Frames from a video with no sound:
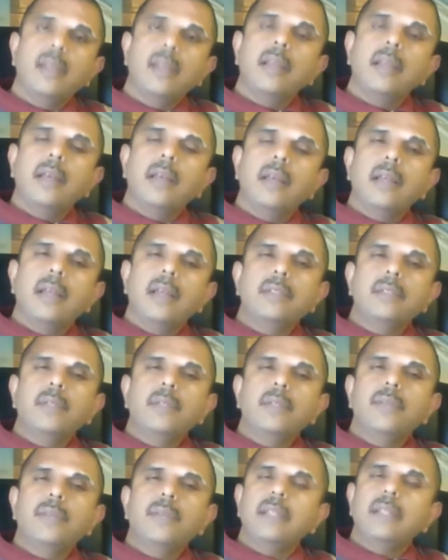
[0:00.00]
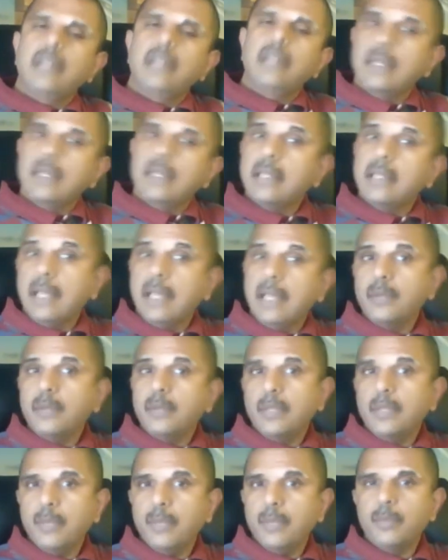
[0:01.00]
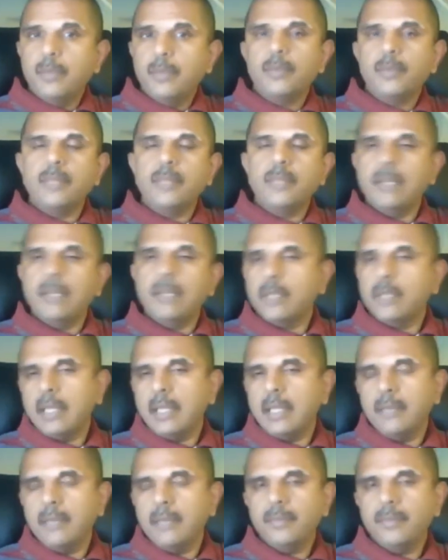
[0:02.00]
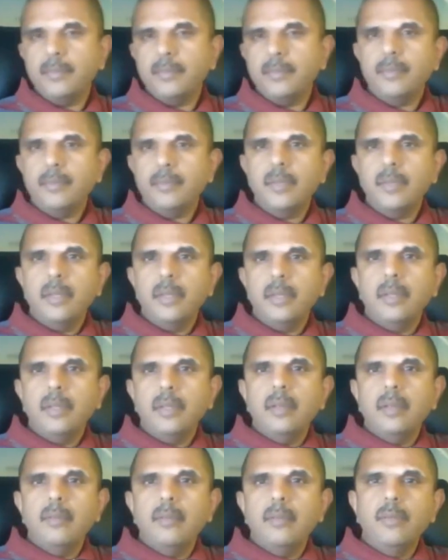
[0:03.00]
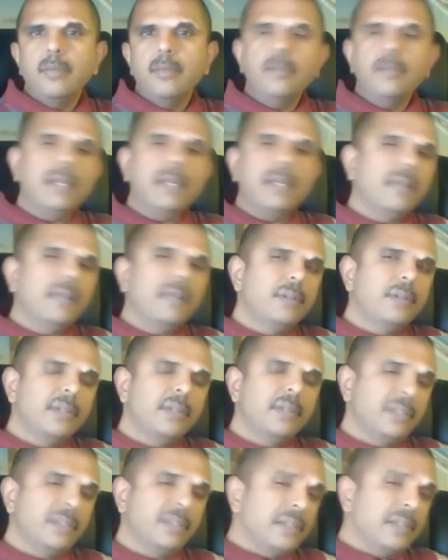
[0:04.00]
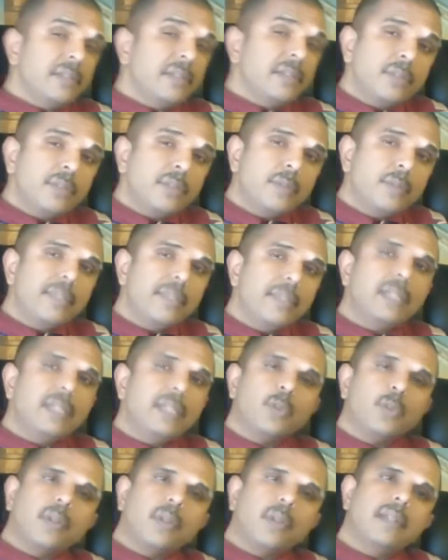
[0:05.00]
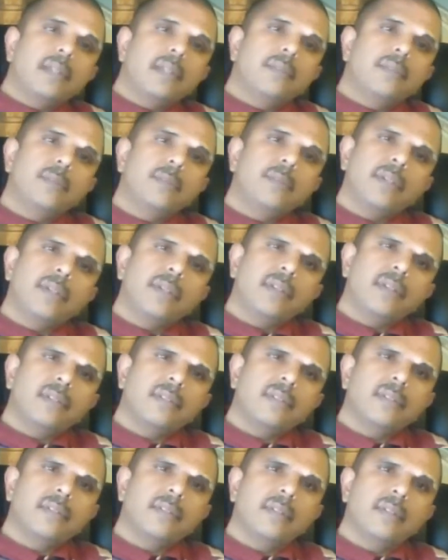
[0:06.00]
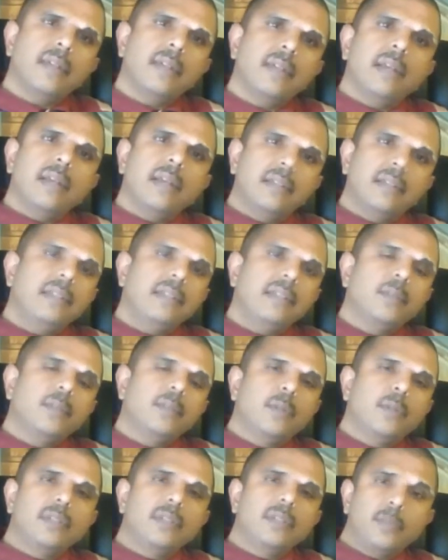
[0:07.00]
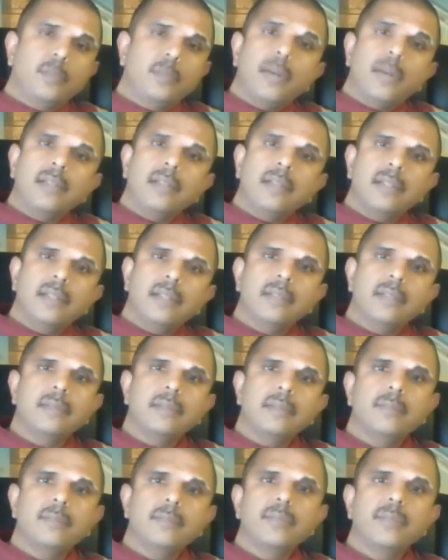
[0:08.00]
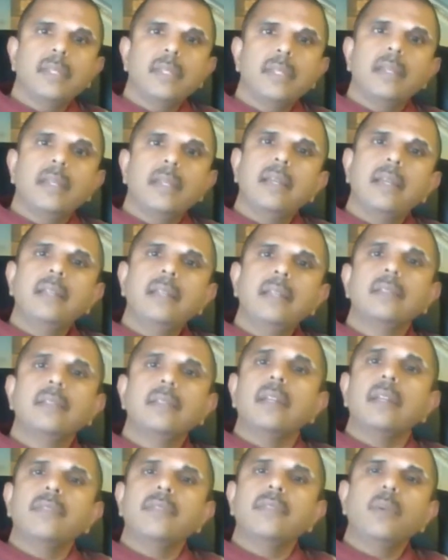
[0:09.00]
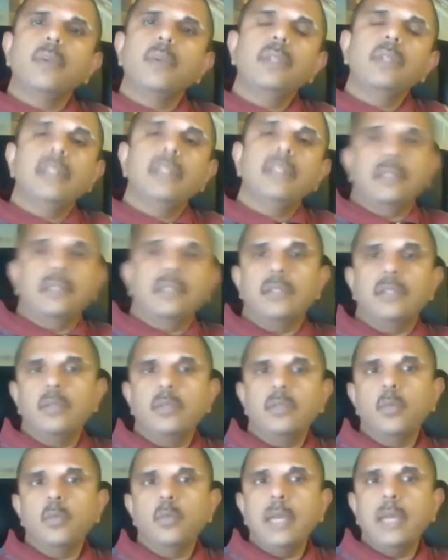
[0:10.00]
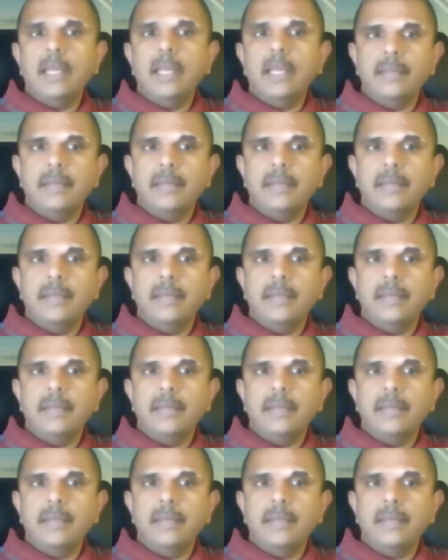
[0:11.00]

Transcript: I still find that I get angry at people from time to time, but my anger is extremely short-lived because I see the world as a process and it's unfolding in a certain way.